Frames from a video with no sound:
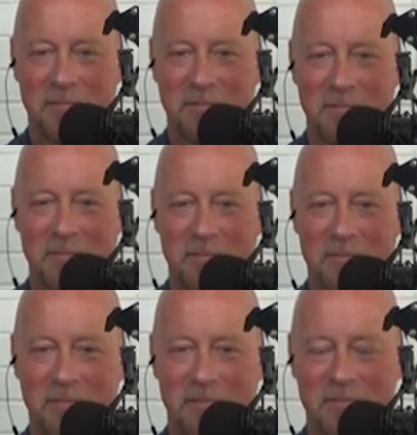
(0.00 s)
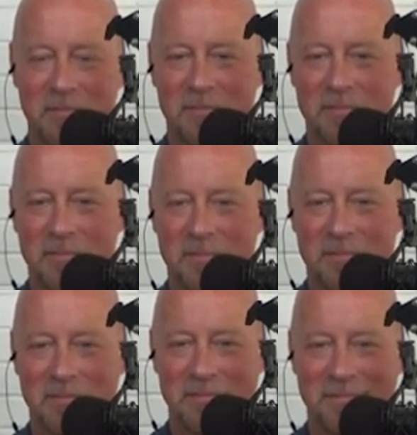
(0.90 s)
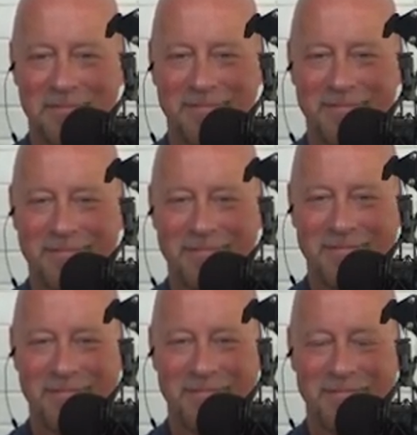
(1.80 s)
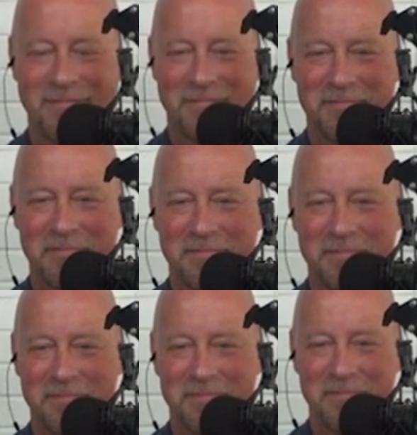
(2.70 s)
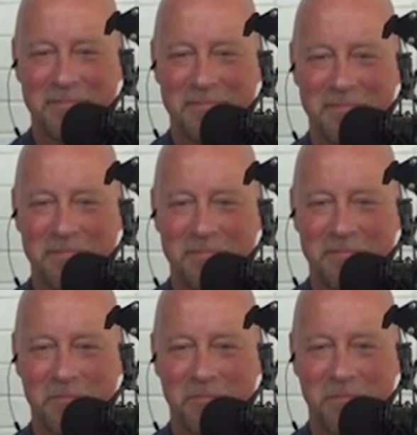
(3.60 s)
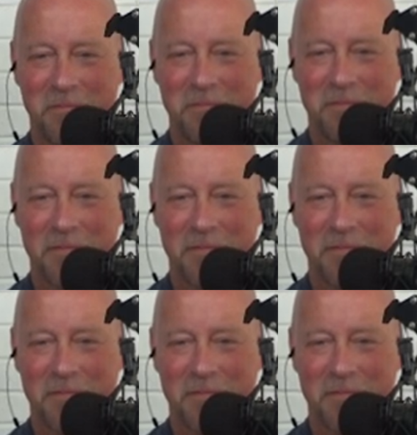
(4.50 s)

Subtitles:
(silent)